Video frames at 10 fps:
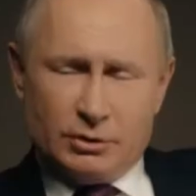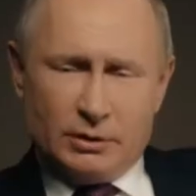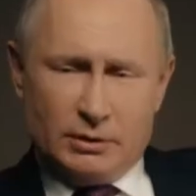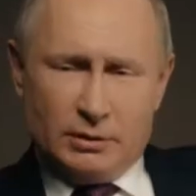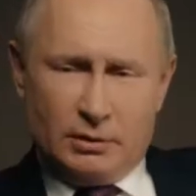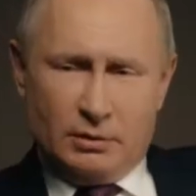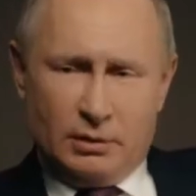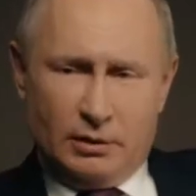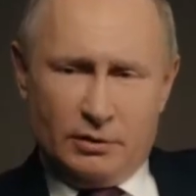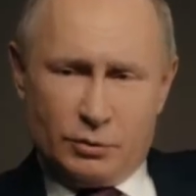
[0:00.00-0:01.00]
if we want our
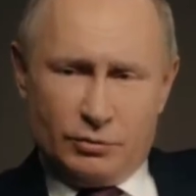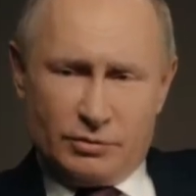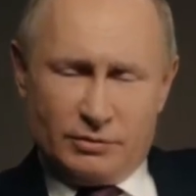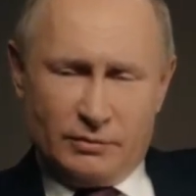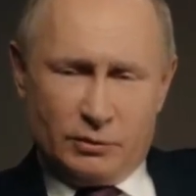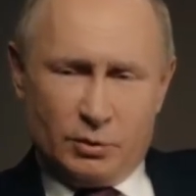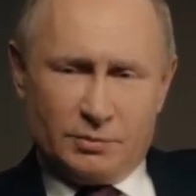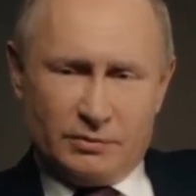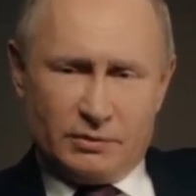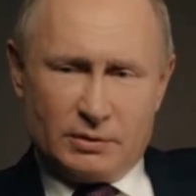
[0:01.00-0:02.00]
people to fulfill their
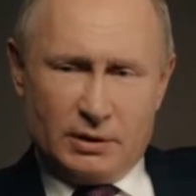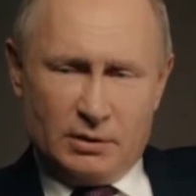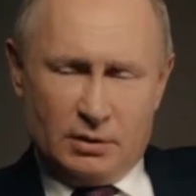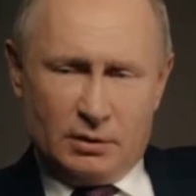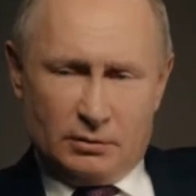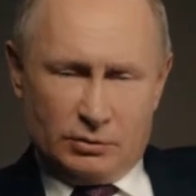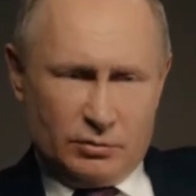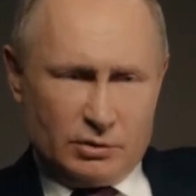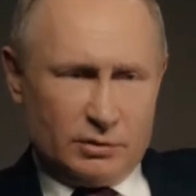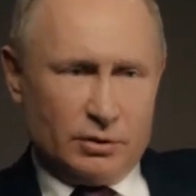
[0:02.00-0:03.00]
ambitions in their
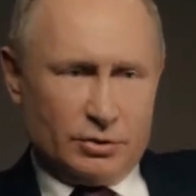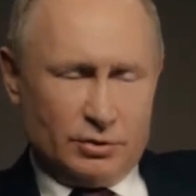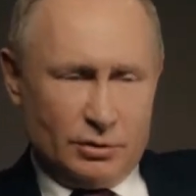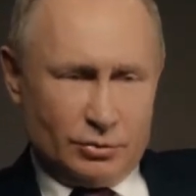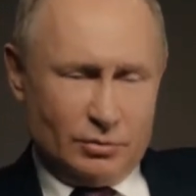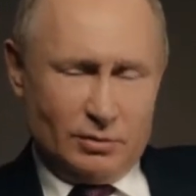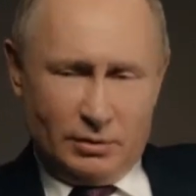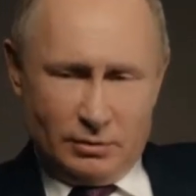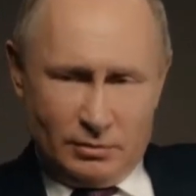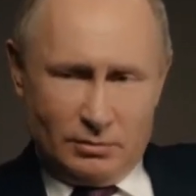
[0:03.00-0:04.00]
own country,
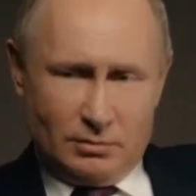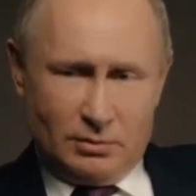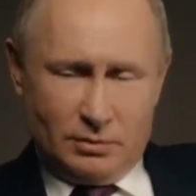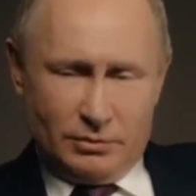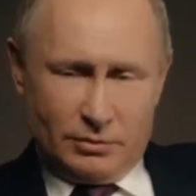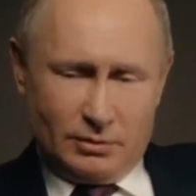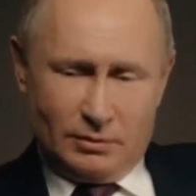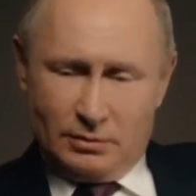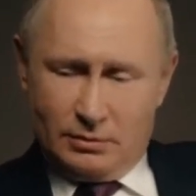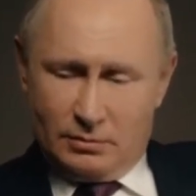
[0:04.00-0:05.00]
the state must boost
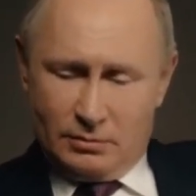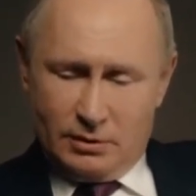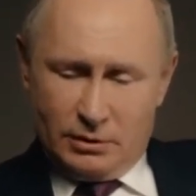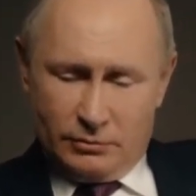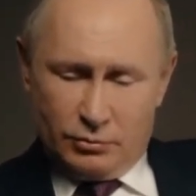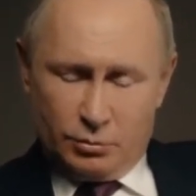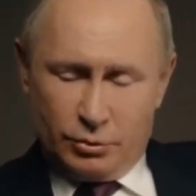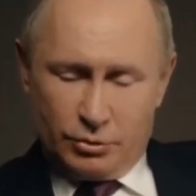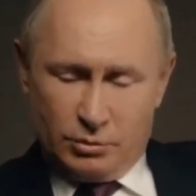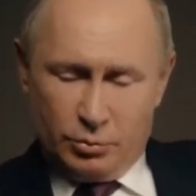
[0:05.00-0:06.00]
its efforts to
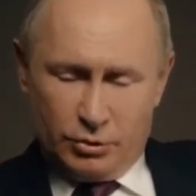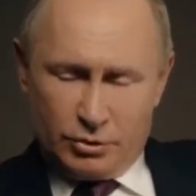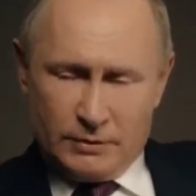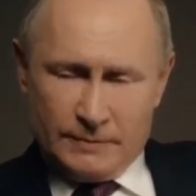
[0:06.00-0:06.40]
ensure this,